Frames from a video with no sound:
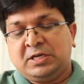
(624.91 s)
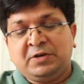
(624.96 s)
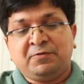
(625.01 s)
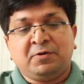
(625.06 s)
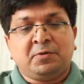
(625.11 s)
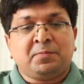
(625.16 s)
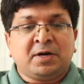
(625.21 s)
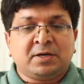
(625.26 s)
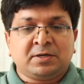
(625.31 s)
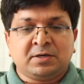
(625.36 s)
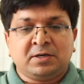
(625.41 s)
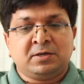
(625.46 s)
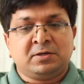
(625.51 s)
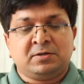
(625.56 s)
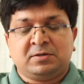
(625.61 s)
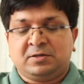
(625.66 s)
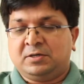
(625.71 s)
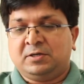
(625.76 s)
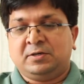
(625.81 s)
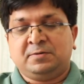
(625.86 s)
even
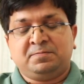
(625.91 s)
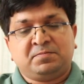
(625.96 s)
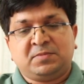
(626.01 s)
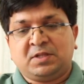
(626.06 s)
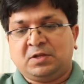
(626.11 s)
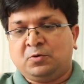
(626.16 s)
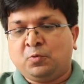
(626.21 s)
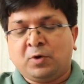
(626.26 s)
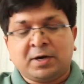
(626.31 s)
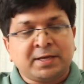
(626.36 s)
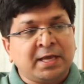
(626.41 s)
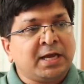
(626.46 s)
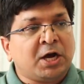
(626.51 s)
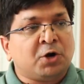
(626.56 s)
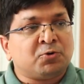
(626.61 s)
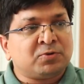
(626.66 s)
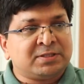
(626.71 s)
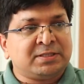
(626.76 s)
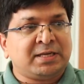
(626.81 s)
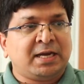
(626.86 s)
better, working
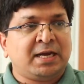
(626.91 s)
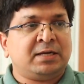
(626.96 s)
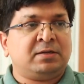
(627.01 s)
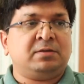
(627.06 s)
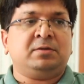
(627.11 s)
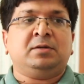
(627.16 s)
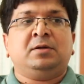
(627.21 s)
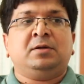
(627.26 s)
outside